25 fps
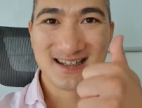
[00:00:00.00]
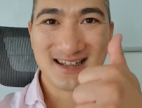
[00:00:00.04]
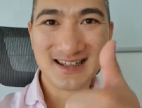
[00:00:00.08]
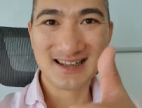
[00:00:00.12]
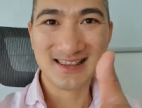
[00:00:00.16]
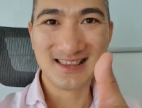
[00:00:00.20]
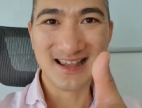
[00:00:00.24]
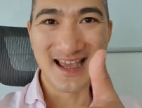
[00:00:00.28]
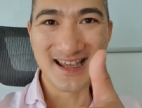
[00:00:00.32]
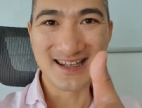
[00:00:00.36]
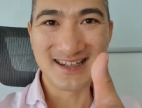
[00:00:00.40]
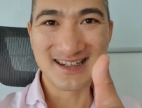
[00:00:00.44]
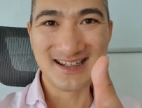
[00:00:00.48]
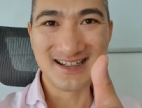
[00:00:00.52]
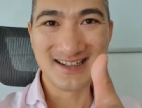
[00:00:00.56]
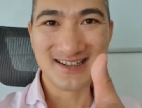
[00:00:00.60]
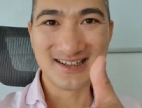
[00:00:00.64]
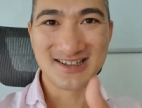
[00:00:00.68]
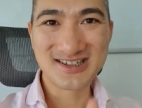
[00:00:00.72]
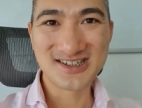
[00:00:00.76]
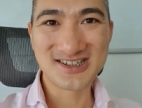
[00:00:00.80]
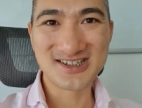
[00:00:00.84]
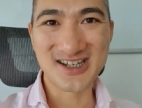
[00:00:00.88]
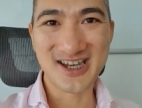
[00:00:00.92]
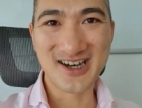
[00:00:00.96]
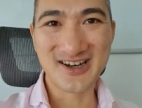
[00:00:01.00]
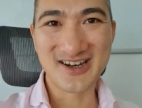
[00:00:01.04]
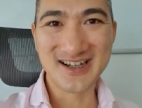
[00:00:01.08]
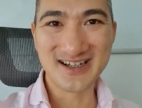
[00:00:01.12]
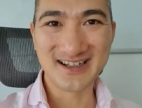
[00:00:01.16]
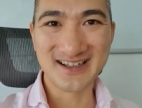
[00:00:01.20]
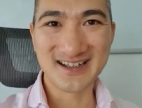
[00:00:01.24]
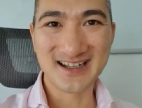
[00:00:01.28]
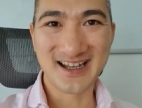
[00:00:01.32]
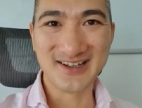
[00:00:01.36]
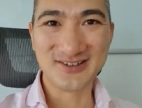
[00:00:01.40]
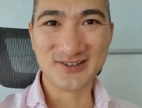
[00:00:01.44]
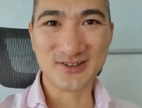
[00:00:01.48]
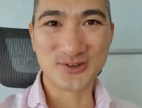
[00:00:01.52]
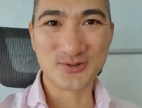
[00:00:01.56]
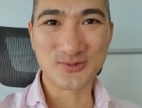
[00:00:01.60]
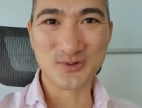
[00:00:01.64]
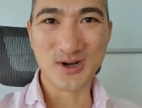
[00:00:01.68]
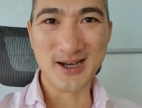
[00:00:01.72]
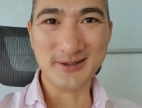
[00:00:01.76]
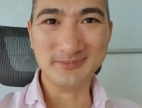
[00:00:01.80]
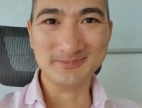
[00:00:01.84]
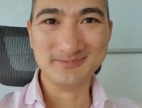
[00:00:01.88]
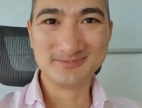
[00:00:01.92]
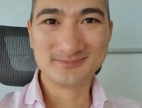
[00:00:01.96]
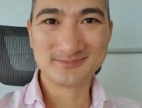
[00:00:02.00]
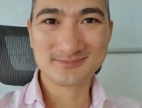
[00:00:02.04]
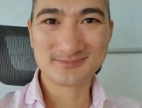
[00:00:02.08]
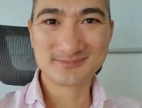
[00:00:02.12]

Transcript: like it, share it, and subscribe.